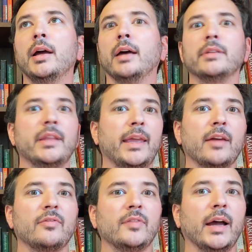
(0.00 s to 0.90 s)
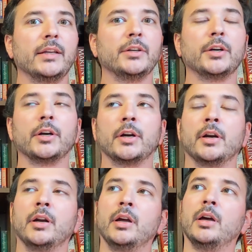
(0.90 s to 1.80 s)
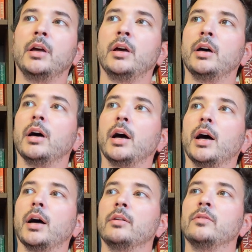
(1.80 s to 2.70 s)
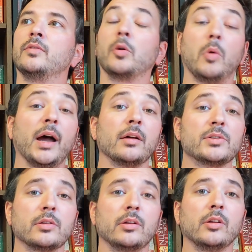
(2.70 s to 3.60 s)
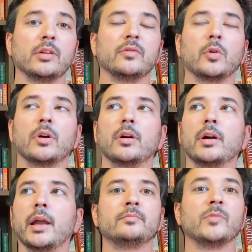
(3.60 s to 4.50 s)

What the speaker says: and then they can't find her for a while, so they're looking for her.